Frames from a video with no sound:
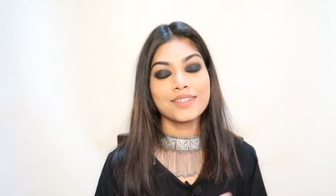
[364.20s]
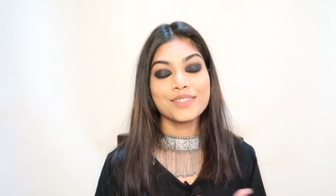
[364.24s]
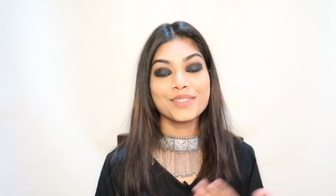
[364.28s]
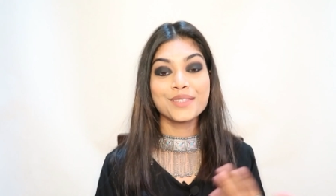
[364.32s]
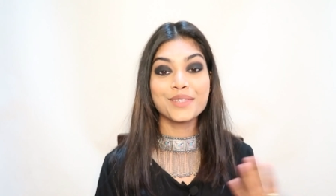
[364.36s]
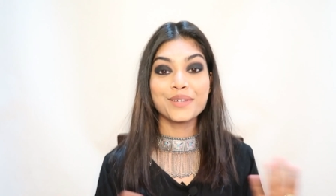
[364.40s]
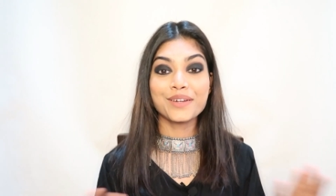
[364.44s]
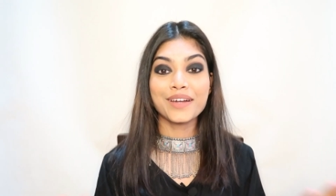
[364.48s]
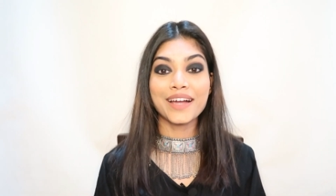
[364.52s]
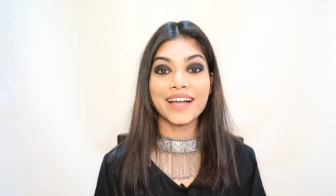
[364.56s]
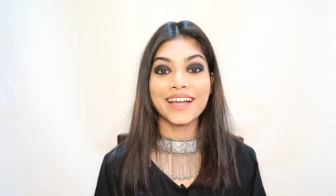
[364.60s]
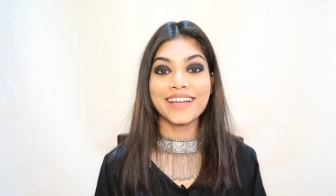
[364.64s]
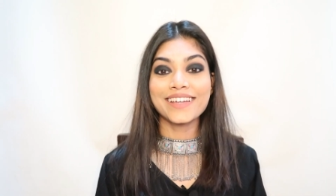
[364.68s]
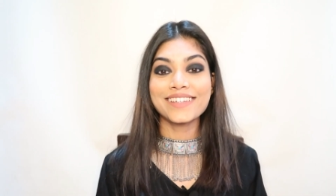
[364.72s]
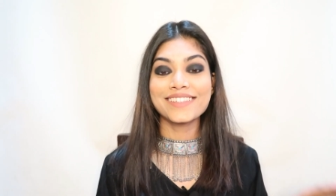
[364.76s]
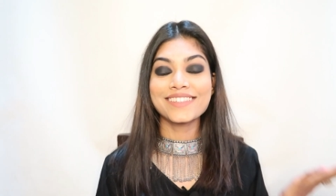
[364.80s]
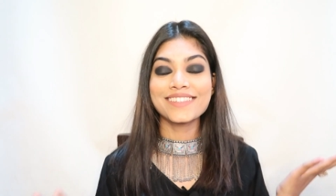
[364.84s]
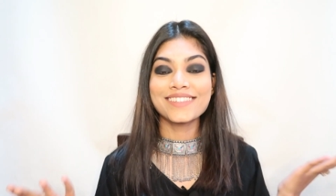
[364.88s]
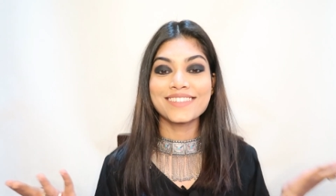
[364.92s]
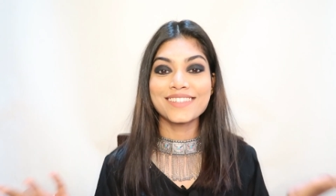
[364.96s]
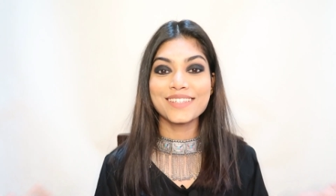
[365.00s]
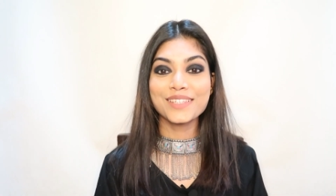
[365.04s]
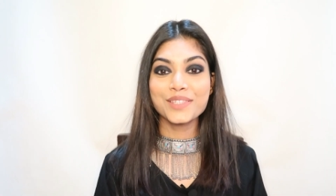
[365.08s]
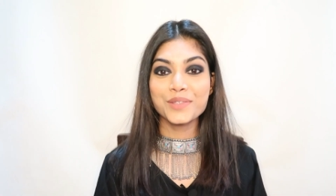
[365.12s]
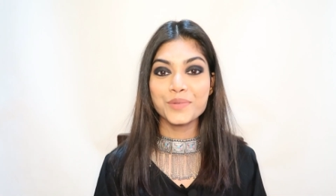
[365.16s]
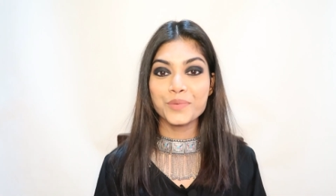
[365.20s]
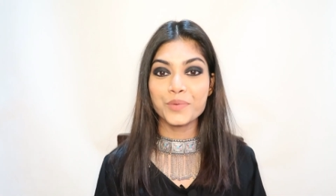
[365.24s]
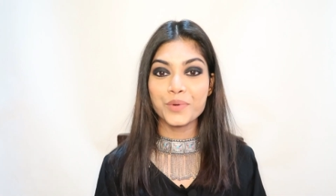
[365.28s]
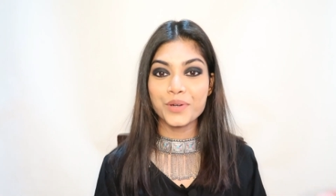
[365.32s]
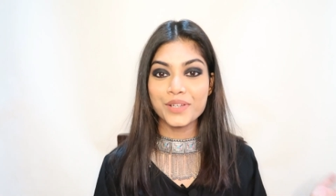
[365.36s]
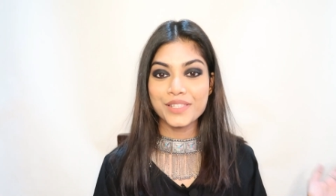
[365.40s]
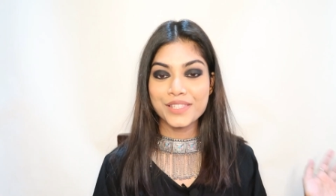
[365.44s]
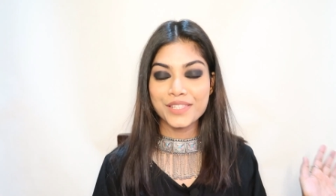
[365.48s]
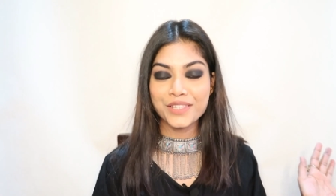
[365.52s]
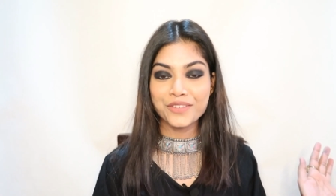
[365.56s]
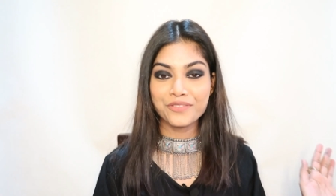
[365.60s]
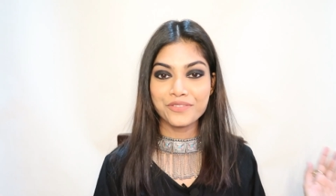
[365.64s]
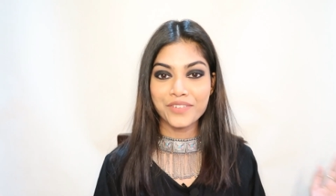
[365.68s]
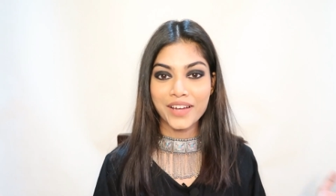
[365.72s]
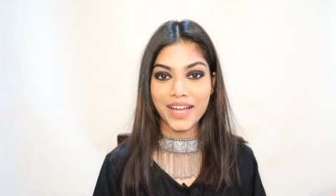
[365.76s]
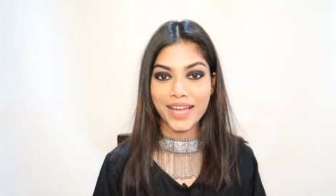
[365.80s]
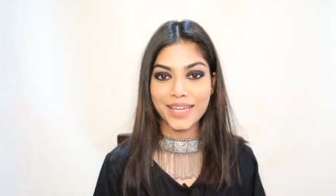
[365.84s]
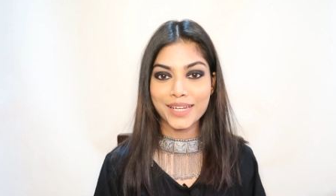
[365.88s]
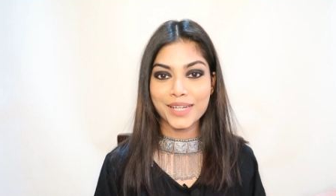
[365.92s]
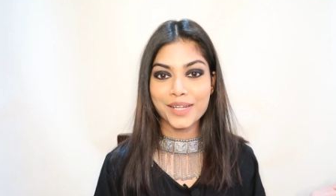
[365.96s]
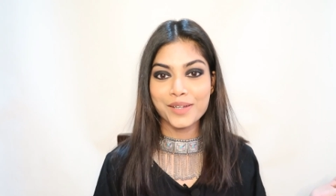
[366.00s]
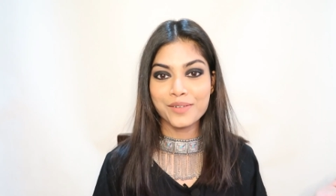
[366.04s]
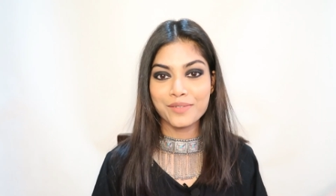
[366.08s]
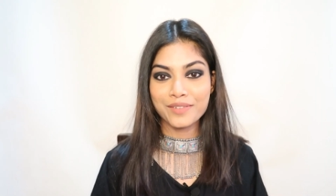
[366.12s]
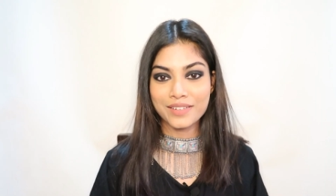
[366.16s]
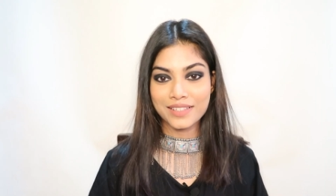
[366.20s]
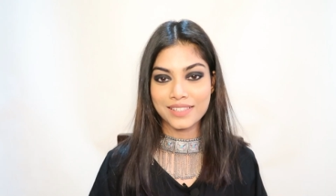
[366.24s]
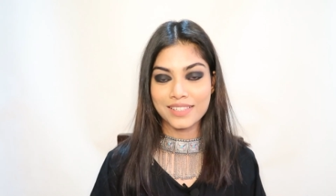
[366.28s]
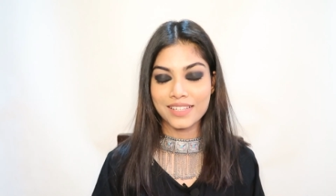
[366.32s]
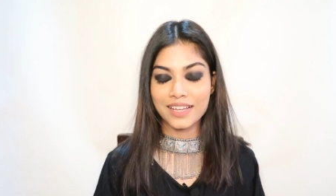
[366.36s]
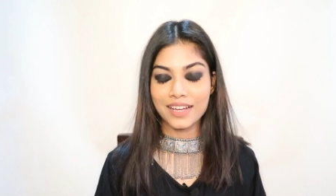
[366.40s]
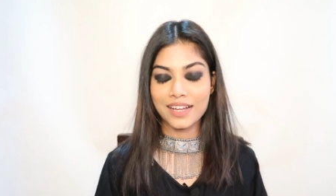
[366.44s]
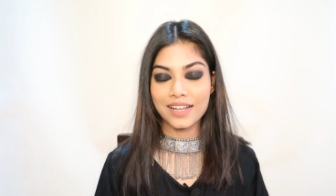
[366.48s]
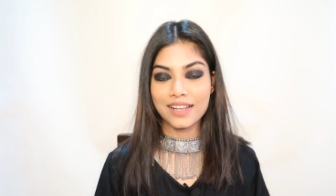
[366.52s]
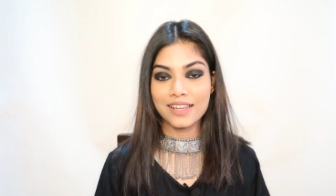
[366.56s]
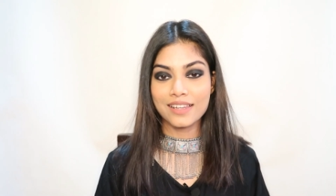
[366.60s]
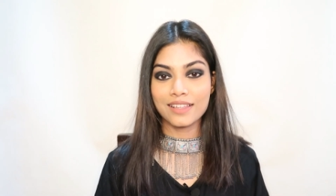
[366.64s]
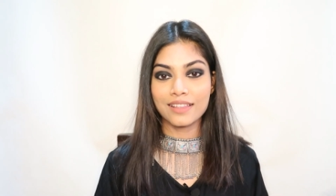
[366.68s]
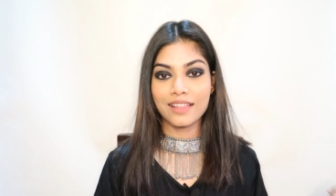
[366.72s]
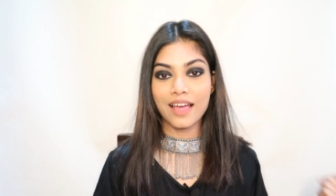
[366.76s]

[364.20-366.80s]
So guys, this was the final result.